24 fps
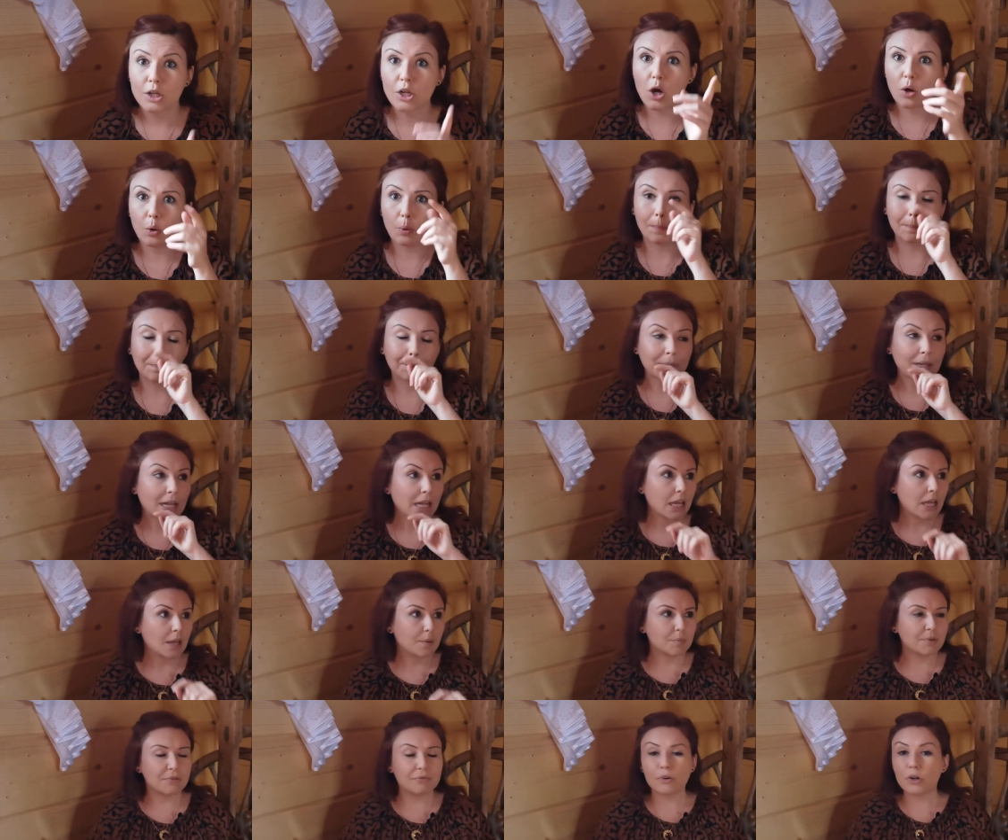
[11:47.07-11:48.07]
No,
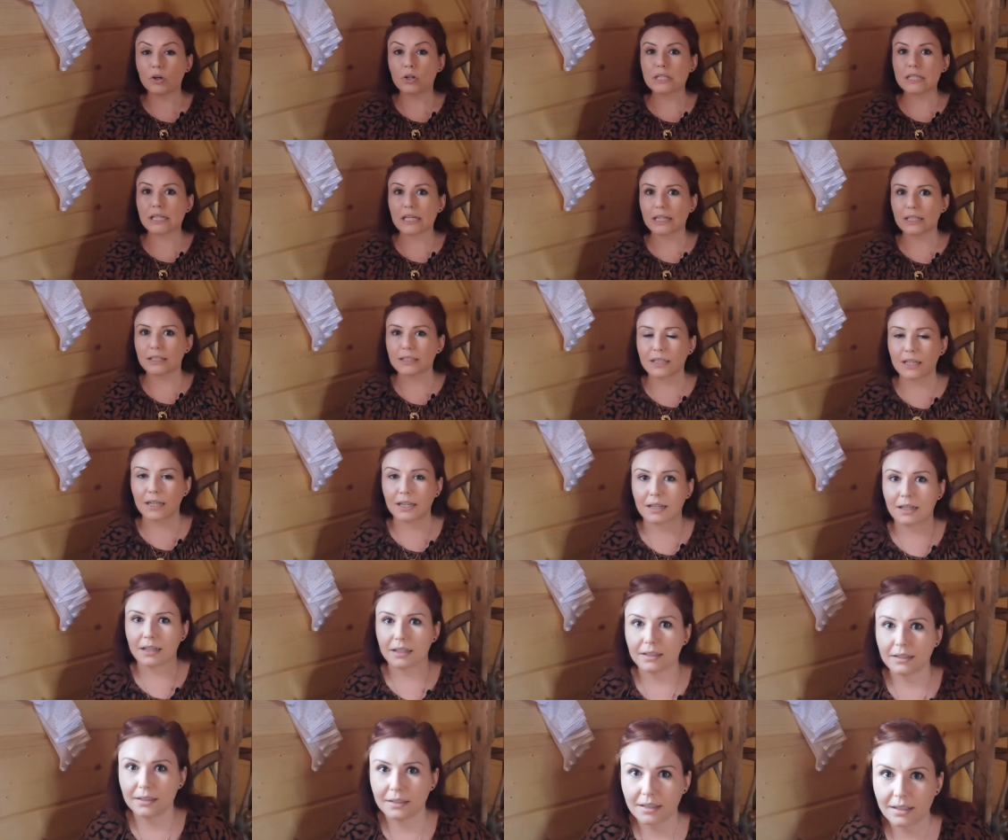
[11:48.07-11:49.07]
before that
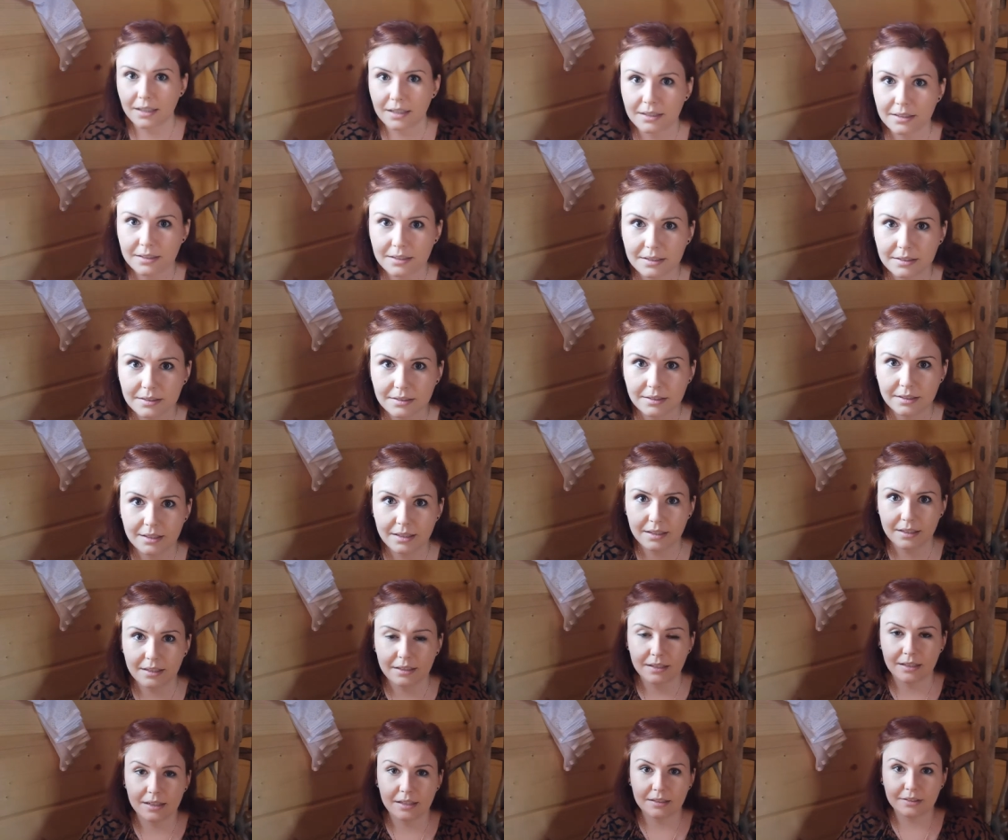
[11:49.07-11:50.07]
I, I did the
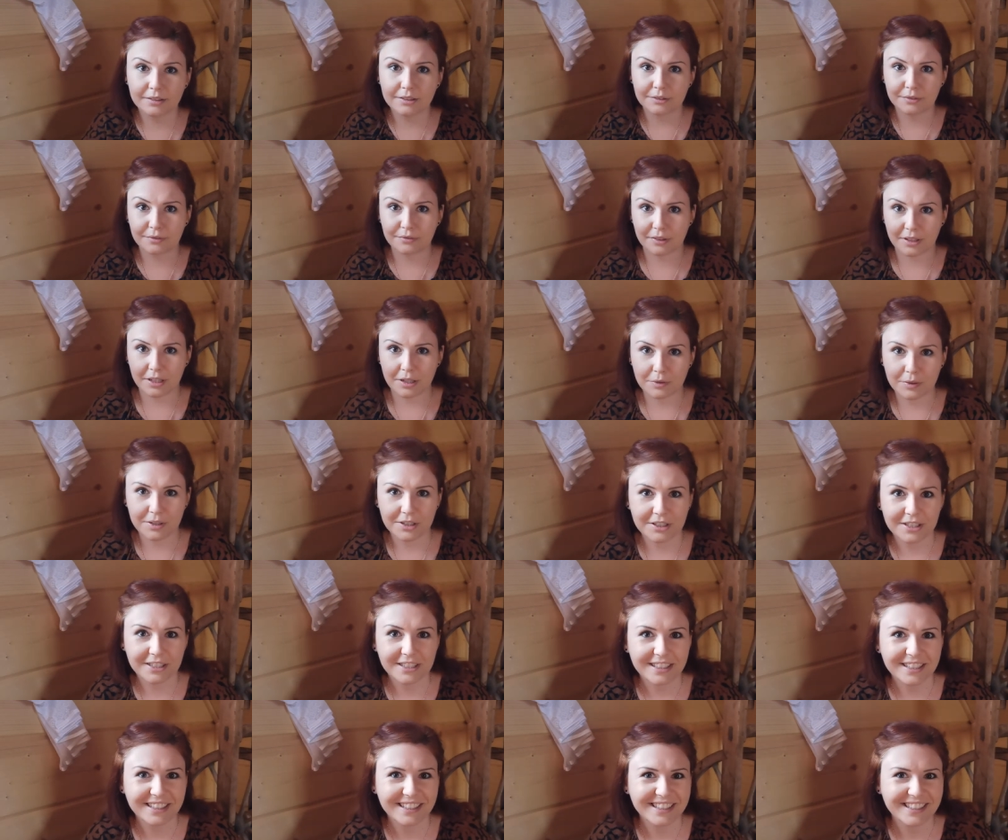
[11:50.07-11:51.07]
elderflower
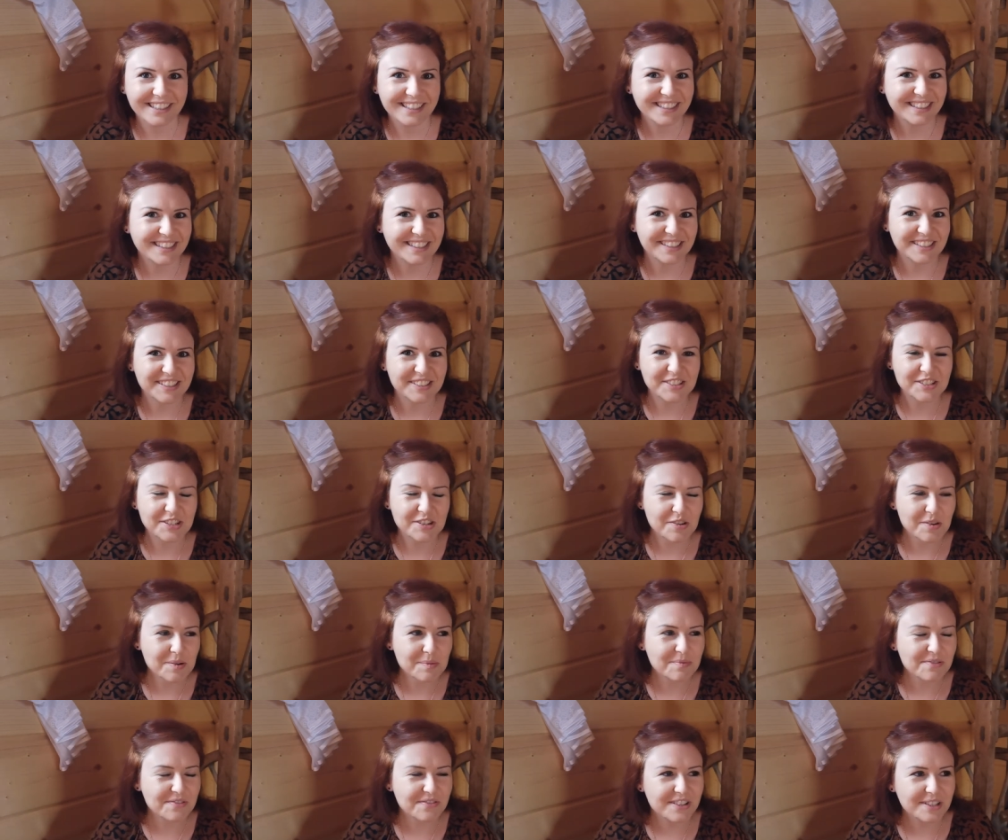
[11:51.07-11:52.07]
uh,
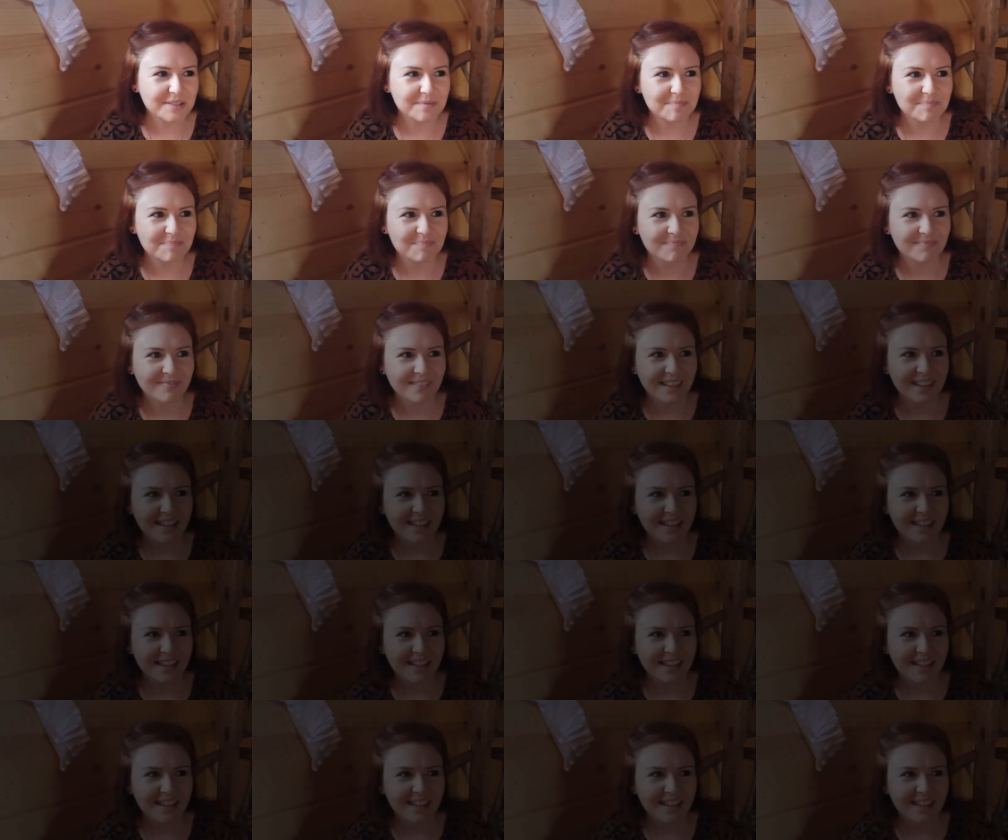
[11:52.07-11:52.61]
syrup film.